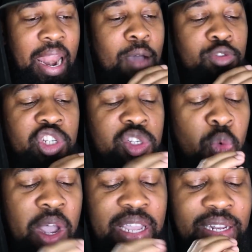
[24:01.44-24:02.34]
And I was just
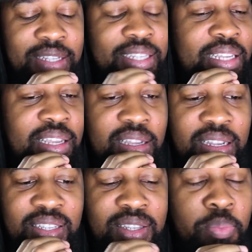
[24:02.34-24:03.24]
waiting to see,
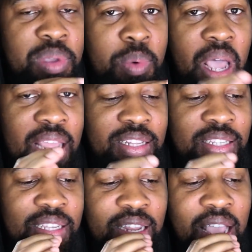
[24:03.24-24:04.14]
because some people hadn't
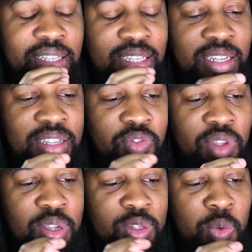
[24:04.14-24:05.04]
seen, I seen this
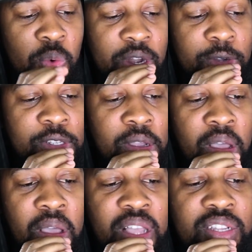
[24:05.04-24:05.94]
video somewhere else.
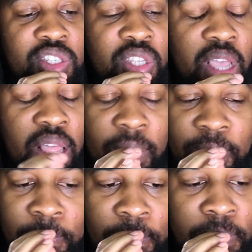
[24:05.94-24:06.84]
So,
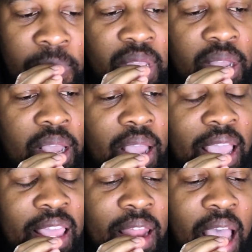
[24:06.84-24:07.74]

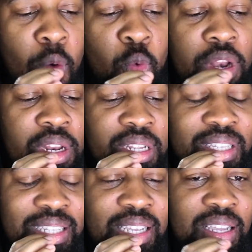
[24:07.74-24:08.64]
and I wanted to
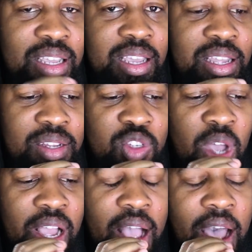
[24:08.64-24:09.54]
see again. So
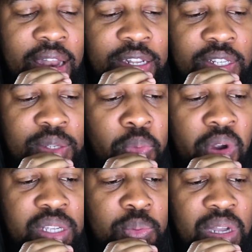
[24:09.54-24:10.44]
I kind of just
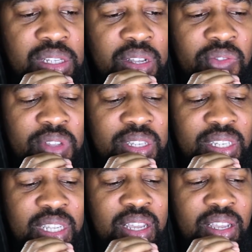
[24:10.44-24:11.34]
braced myself to
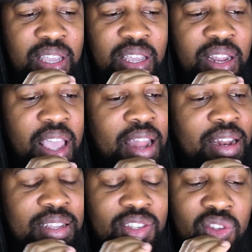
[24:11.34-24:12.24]
see again.
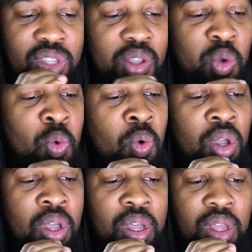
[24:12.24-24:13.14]
And this still
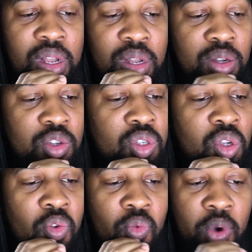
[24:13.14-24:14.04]

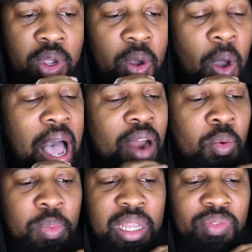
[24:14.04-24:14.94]
looks real. I
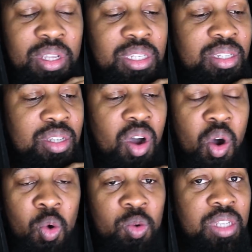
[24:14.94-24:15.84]
don't believe this is a
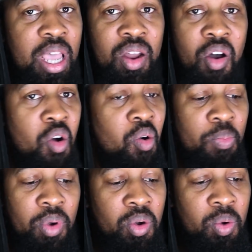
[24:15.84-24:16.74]
hoax at all,
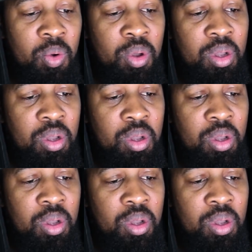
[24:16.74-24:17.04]
bro.